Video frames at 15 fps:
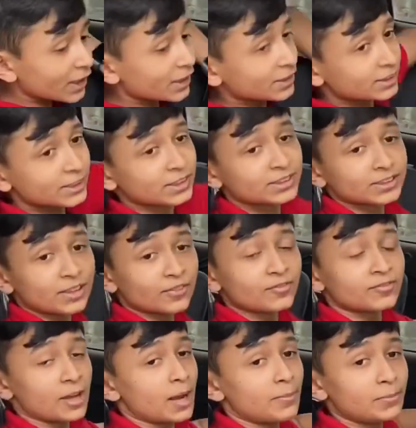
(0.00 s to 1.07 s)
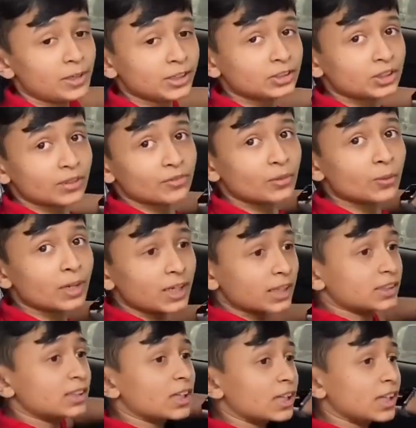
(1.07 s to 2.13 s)
seats are fabric, so if you want to get
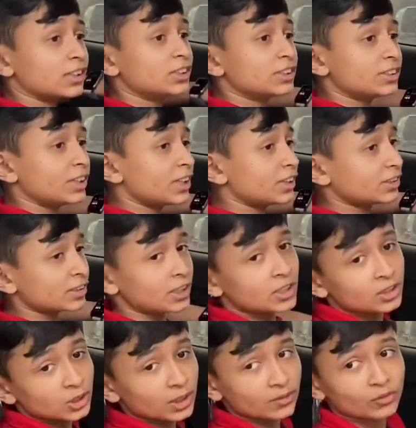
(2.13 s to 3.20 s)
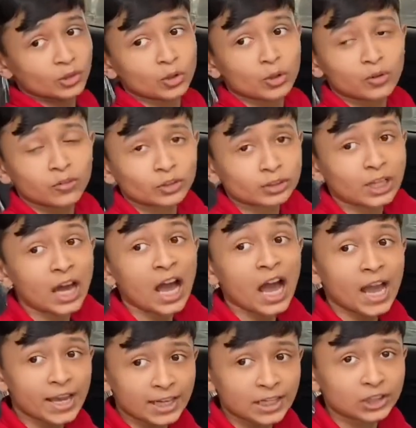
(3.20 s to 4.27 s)
the leather seats, you have to go for the
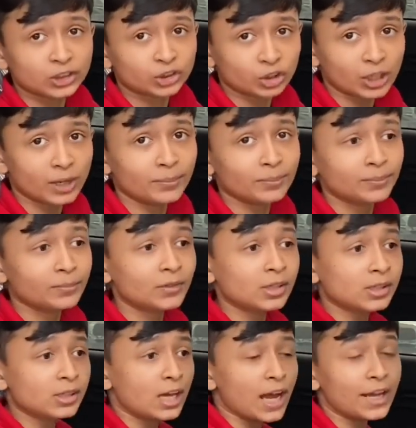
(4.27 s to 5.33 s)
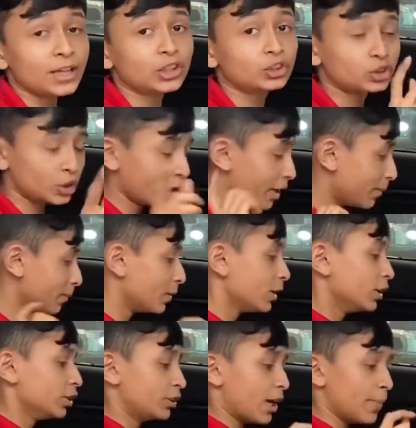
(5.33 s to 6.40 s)
higher trim higher trim.
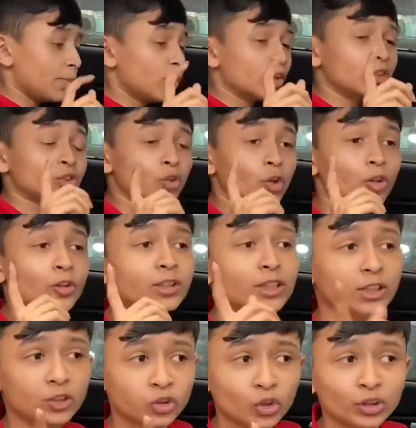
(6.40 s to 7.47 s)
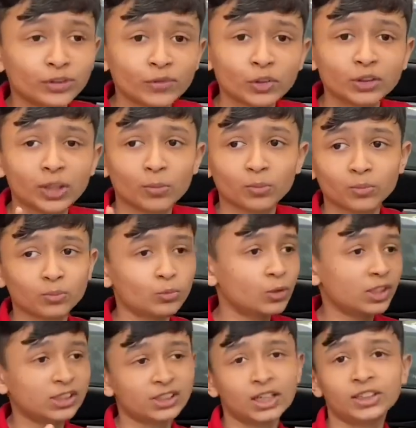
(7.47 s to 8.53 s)
So I'm going to show you in the close view that what
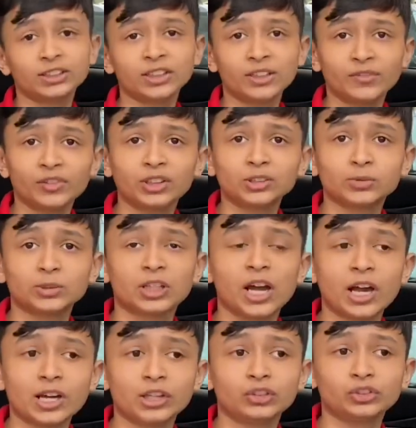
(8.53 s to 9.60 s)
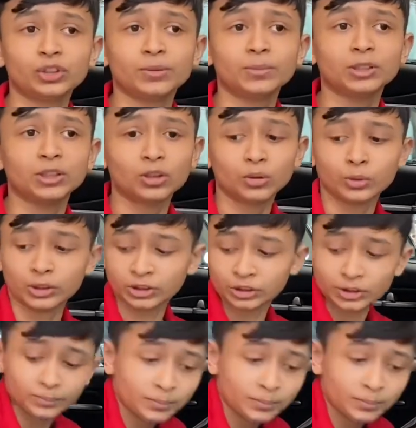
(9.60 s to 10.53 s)
are the difference with the higher trim and the lower trim.